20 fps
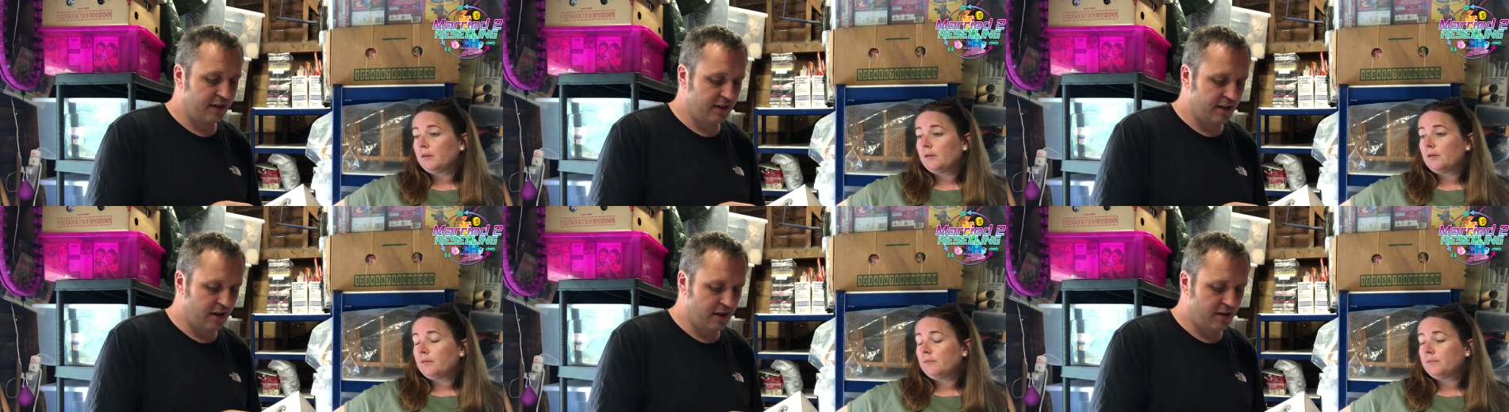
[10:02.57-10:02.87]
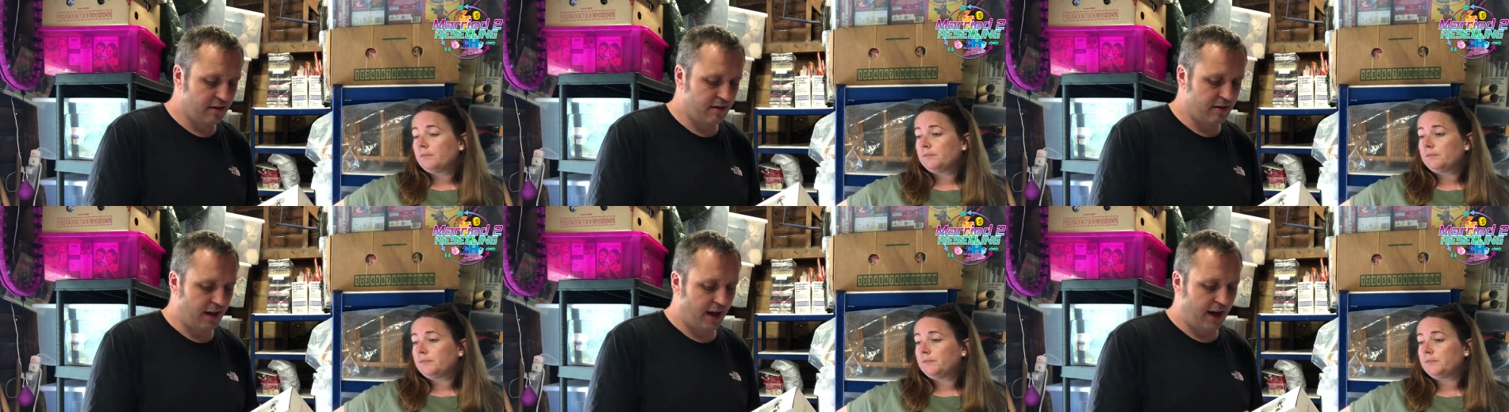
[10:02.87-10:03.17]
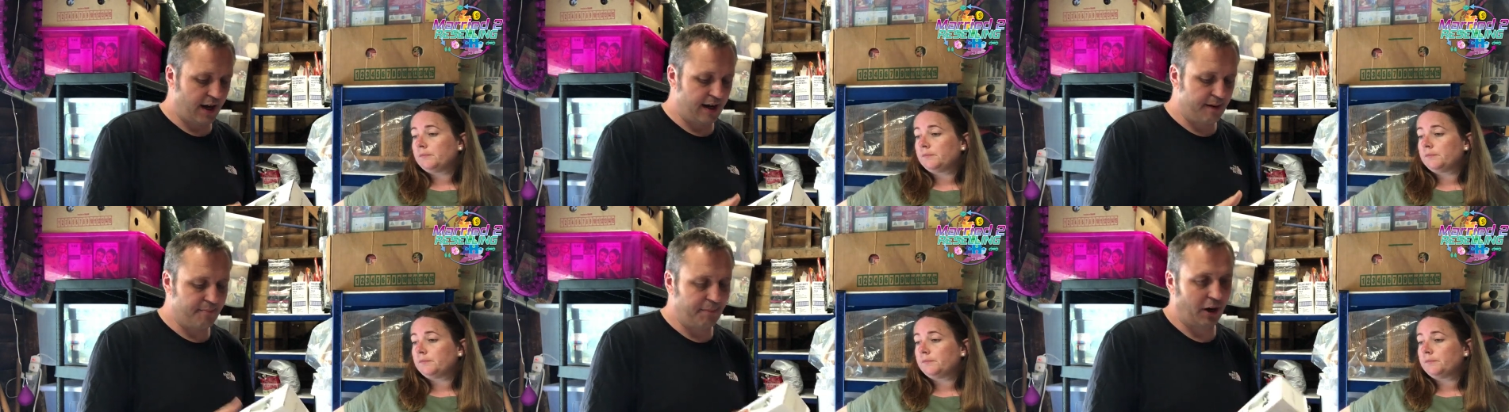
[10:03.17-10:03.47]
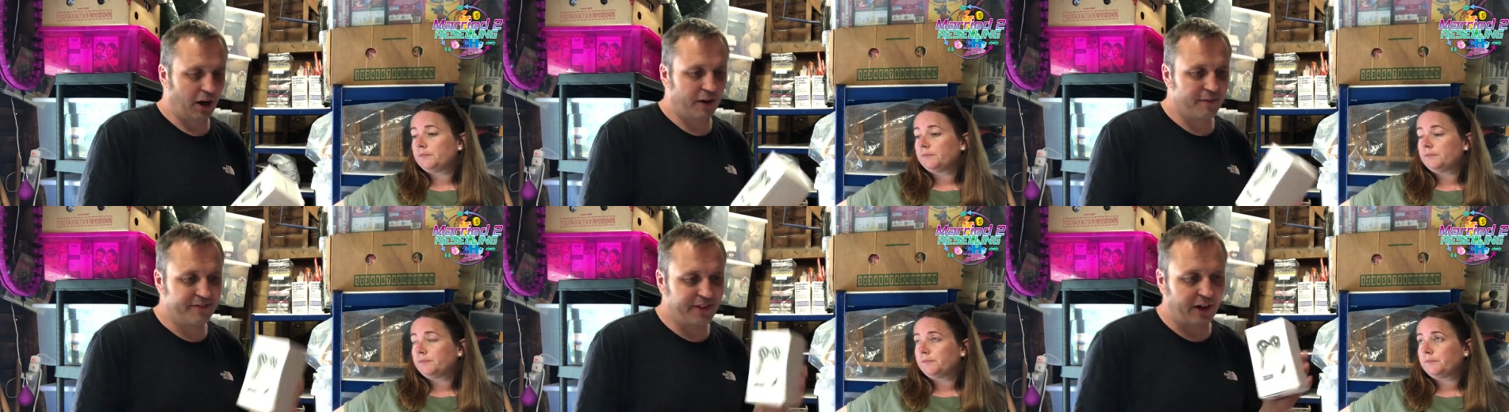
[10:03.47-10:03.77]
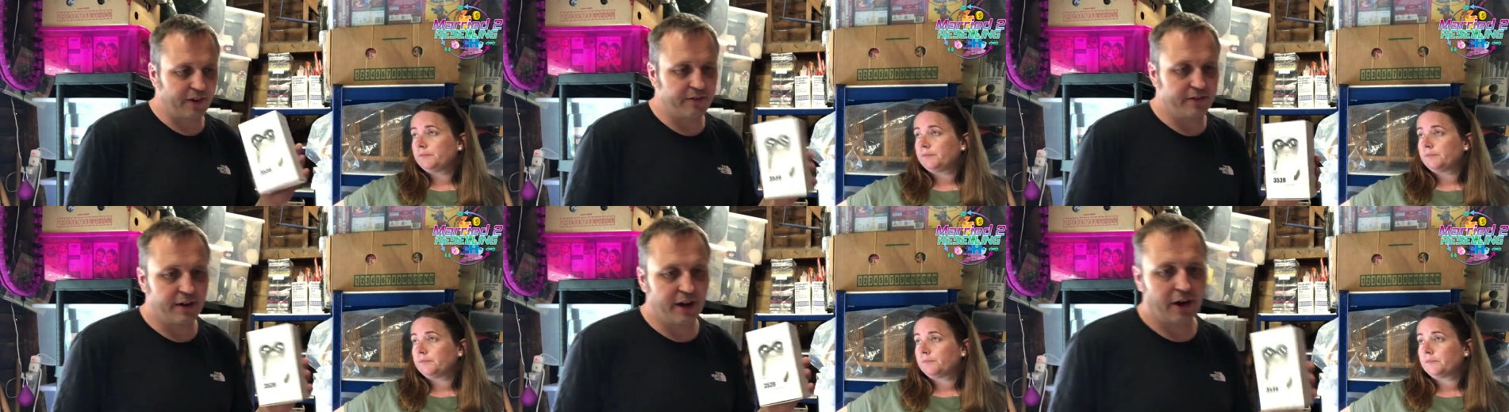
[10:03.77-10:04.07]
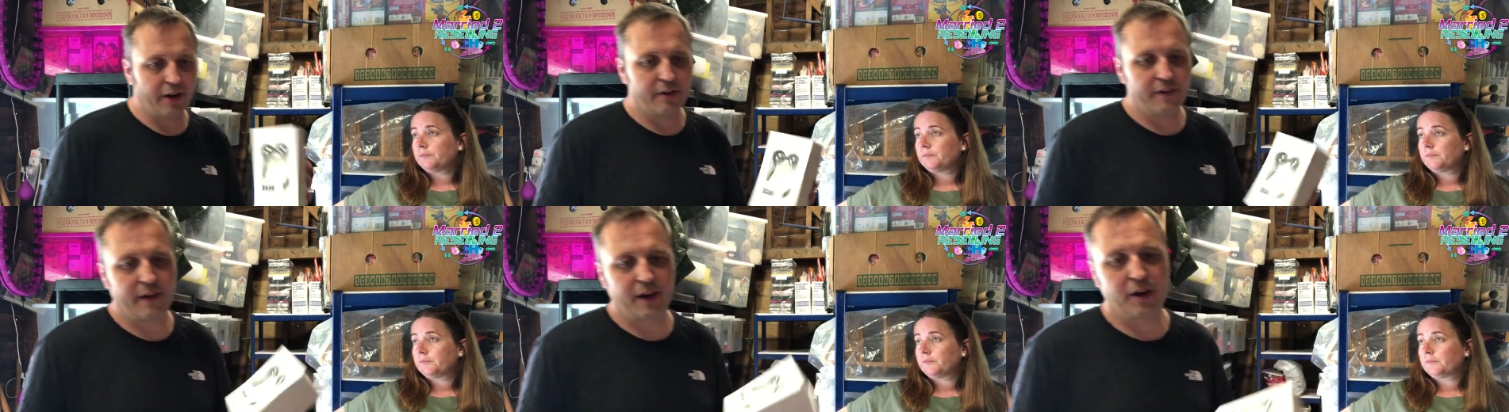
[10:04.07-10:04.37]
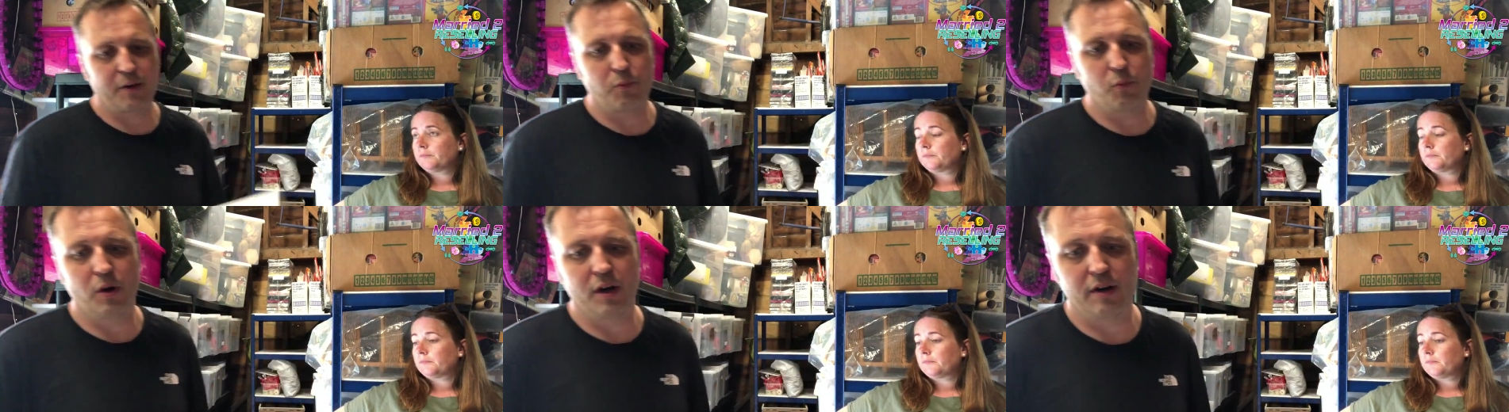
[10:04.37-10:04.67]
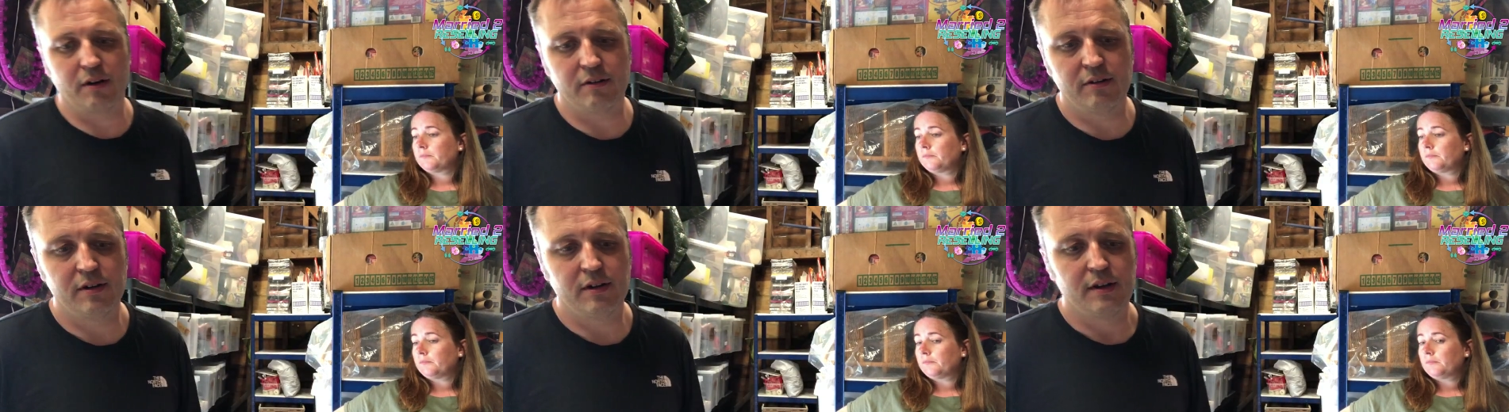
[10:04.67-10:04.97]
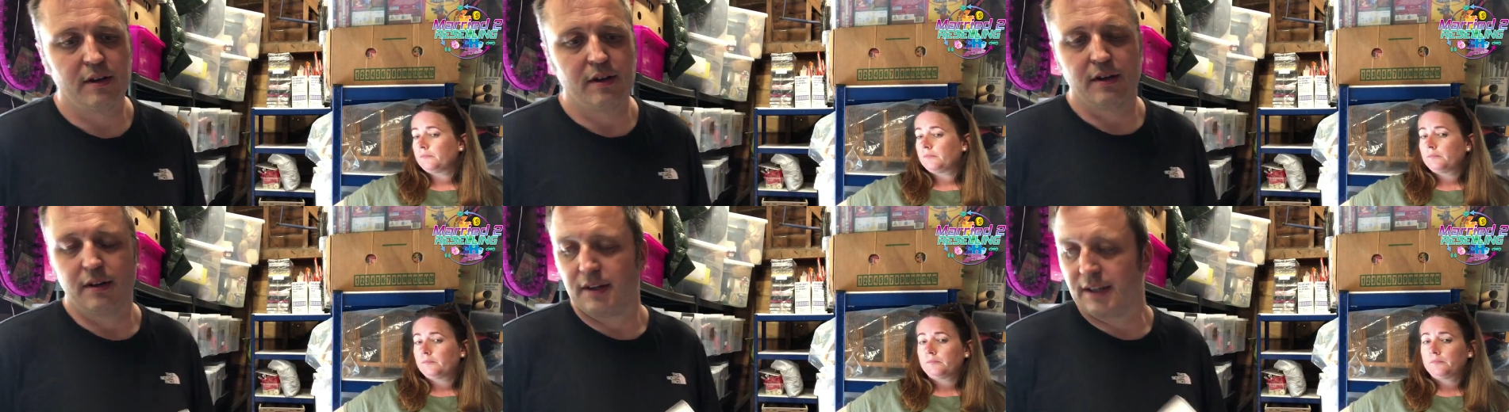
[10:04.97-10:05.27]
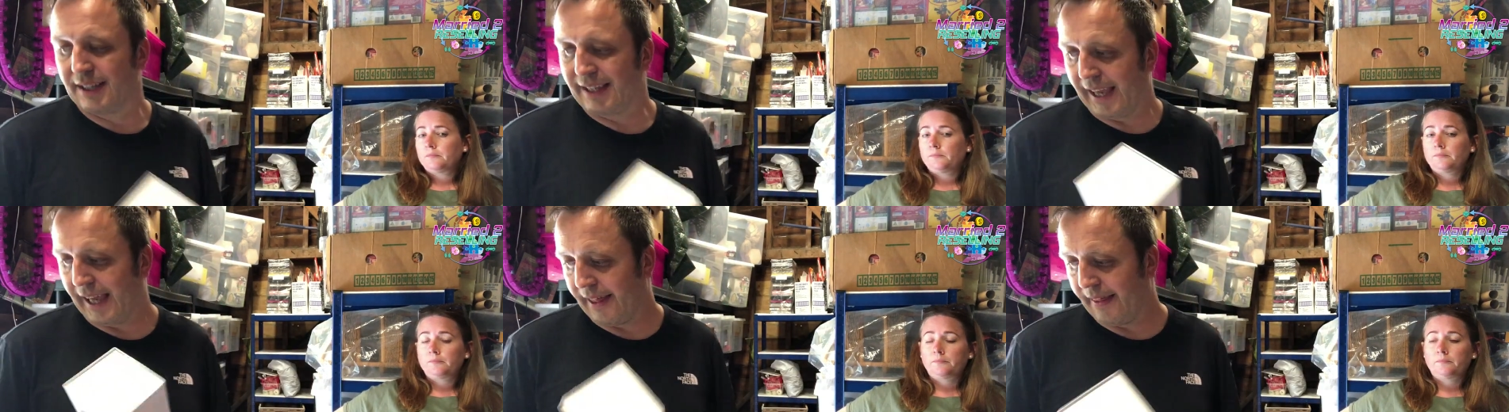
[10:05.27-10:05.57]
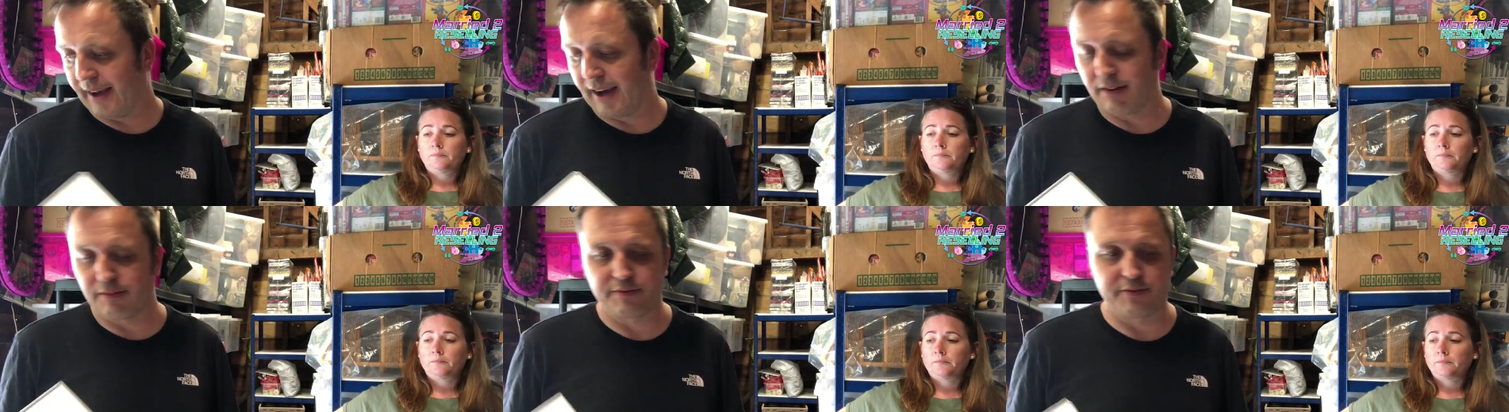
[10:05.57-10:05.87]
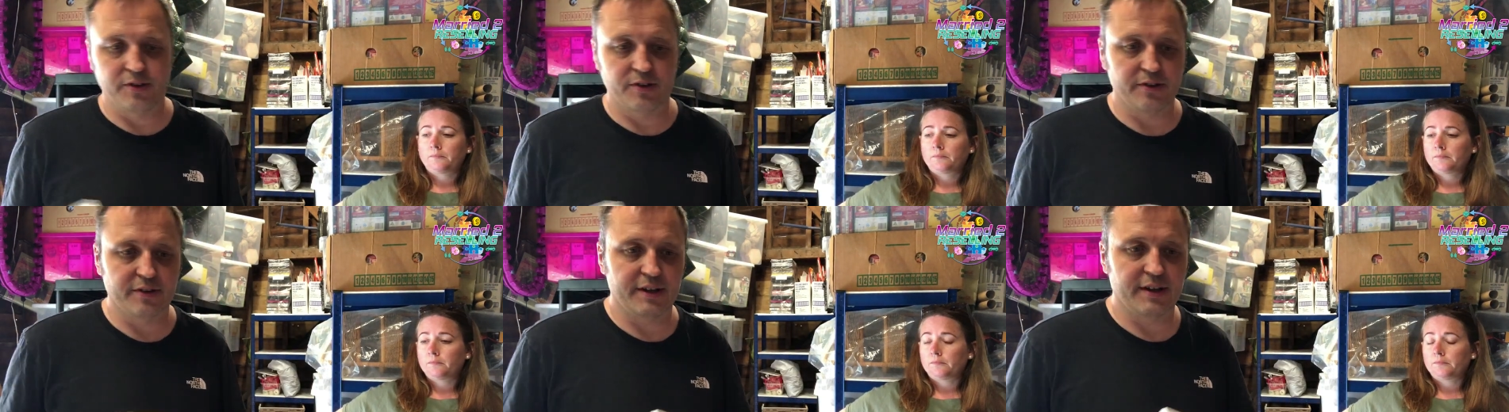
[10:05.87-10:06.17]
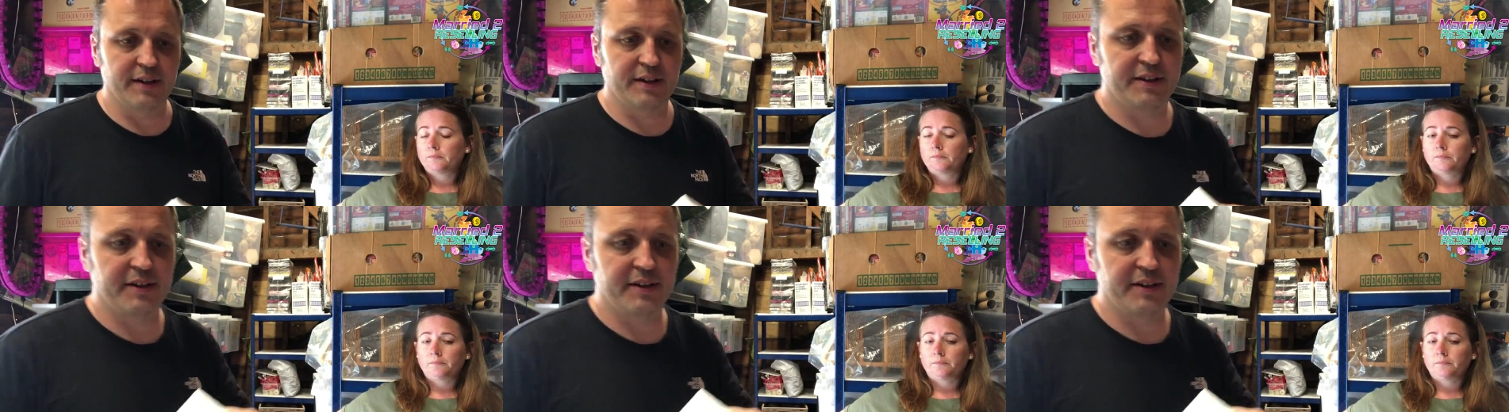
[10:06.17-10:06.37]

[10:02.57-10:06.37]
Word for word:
Speaker 1: know, uh, but I don't know that I will get that for it,